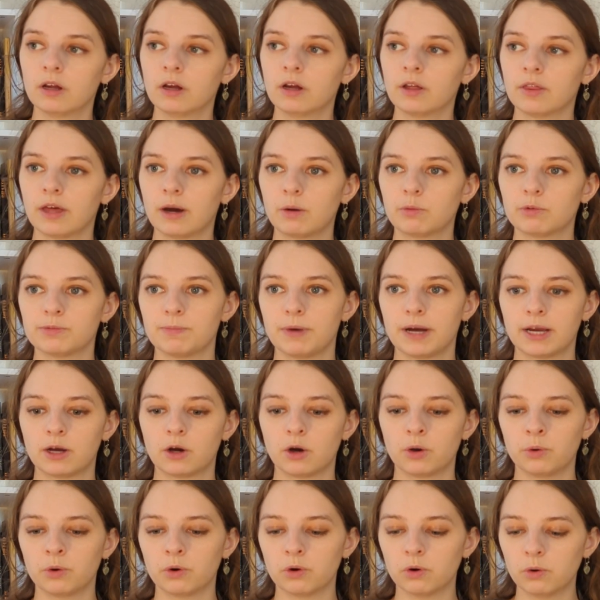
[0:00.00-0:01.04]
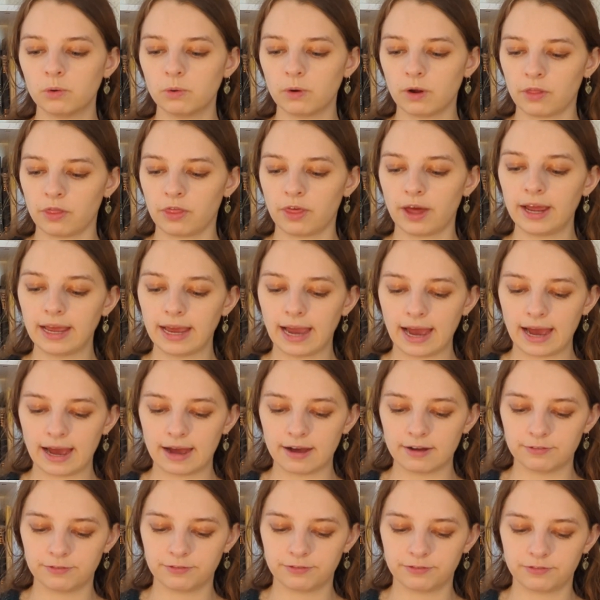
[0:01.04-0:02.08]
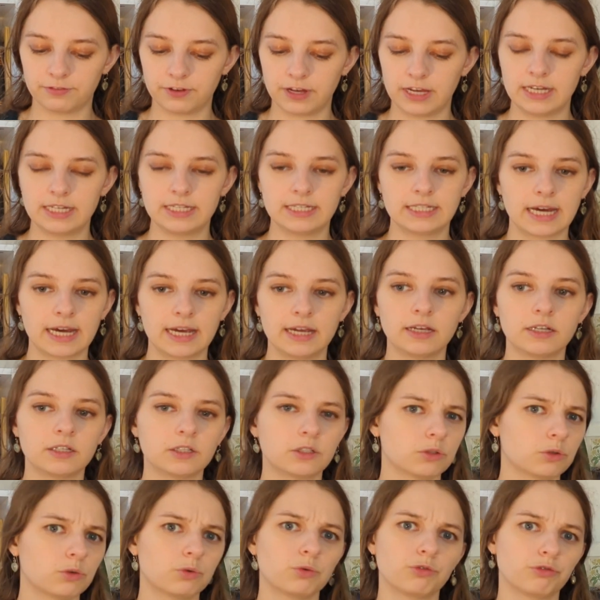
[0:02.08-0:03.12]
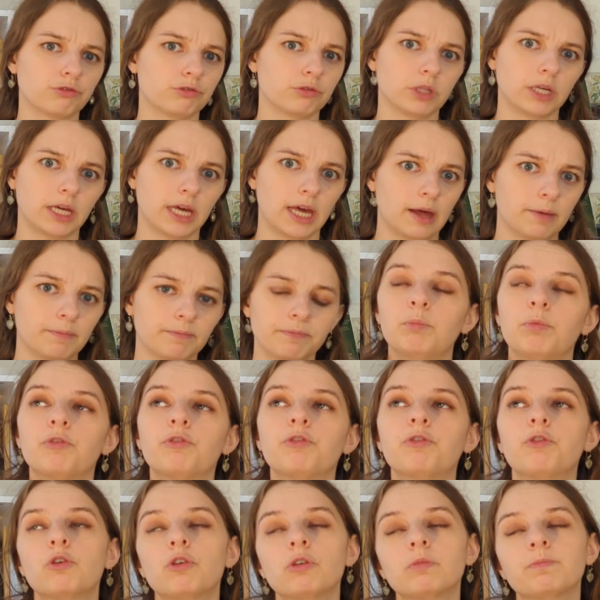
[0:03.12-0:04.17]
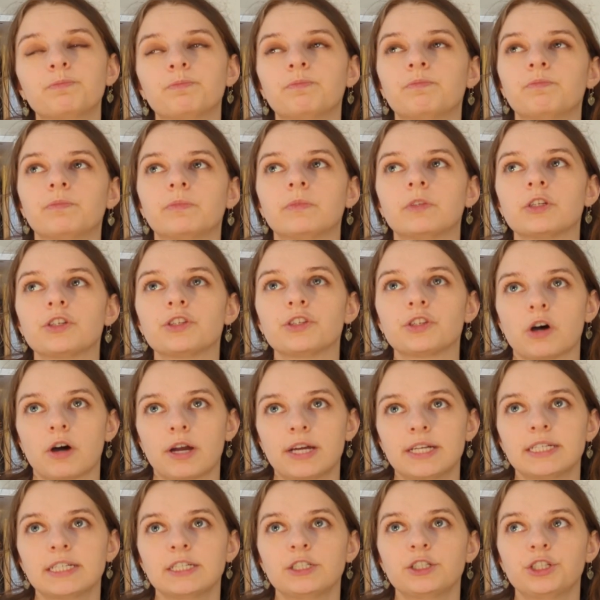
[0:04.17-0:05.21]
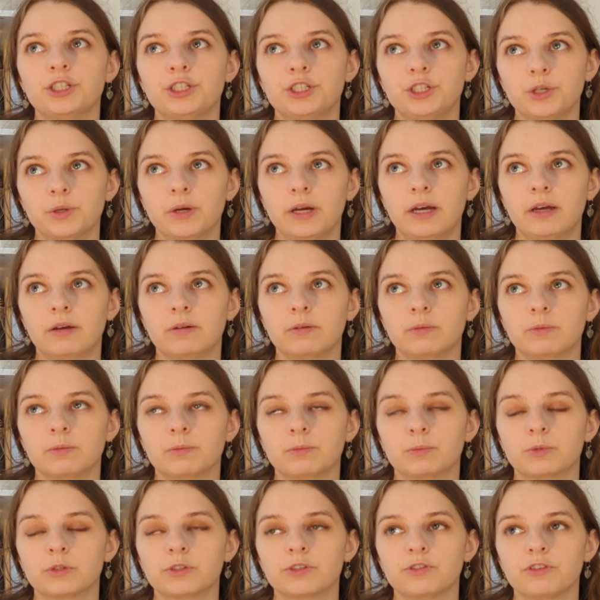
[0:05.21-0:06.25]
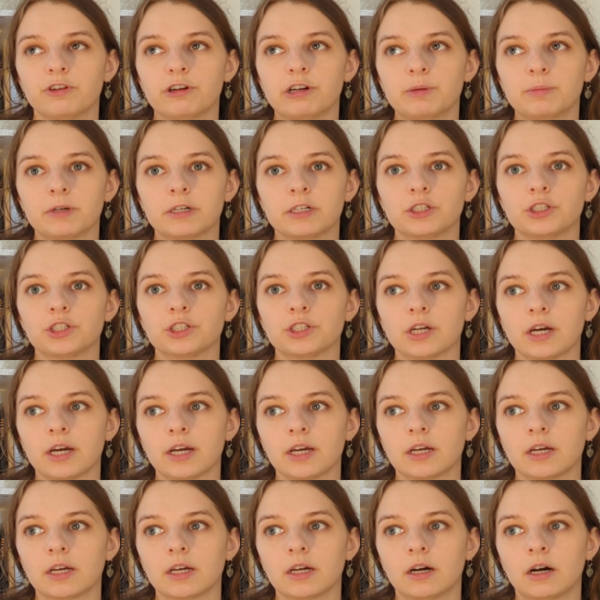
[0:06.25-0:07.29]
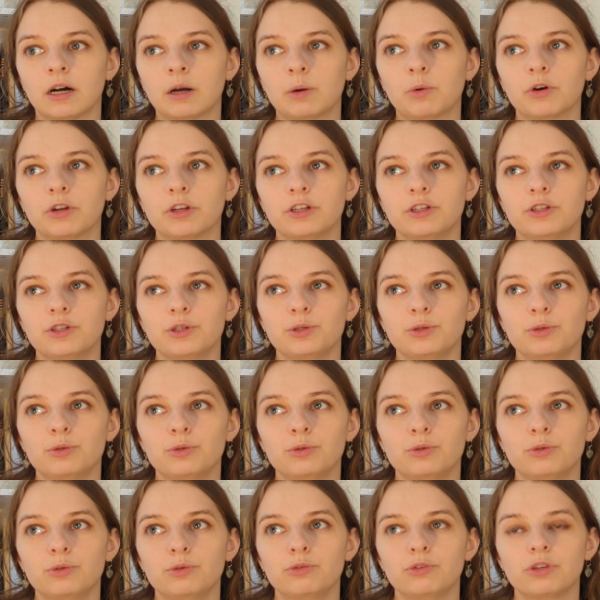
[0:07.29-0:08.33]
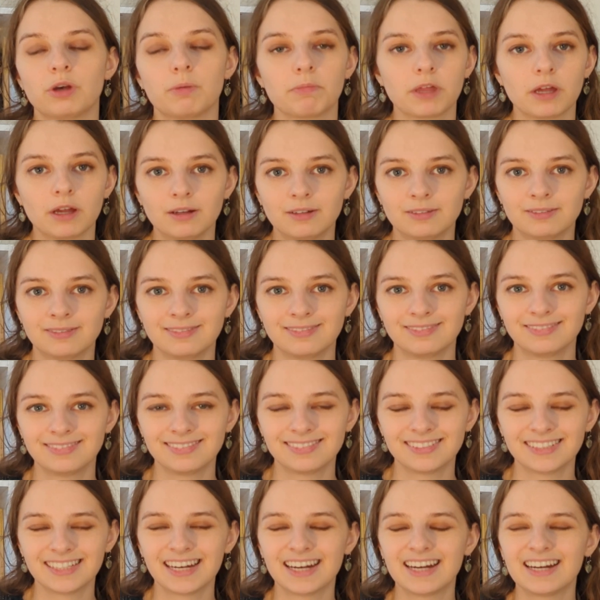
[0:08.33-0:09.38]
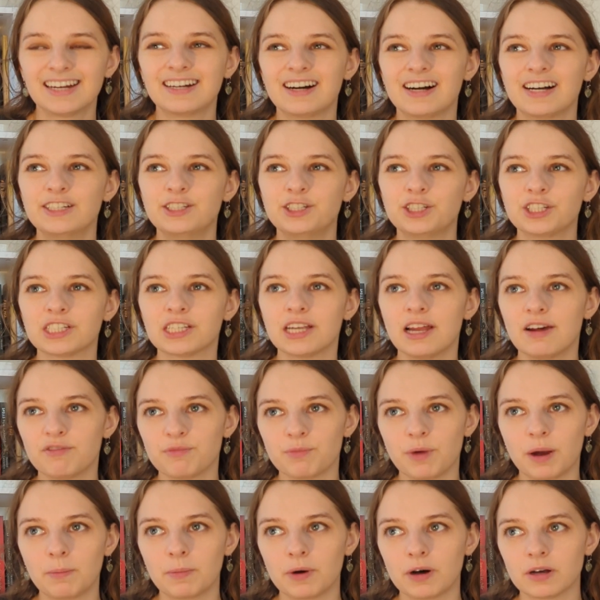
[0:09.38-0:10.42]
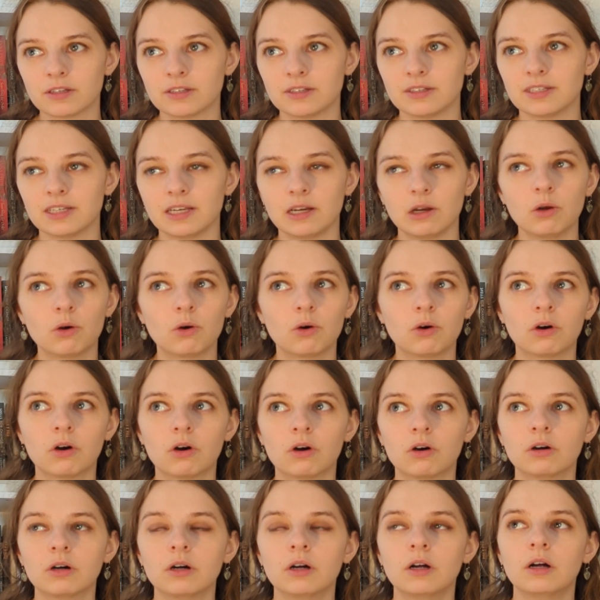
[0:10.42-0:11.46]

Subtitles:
That was my cohort. They have intakes all through the year. Before deciding to do it was very much like, I want to do something. I just left my master's in law